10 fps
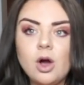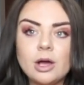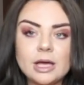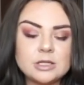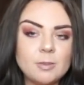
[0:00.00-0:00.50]

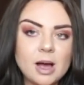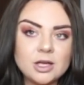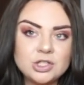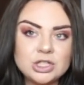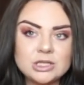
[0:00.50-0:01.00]
Okay, so
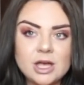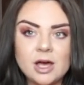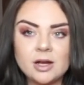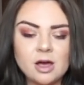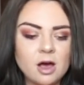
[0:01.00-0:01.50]
Makinch
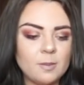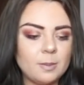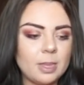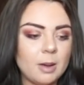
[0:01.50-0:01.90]
Zhar,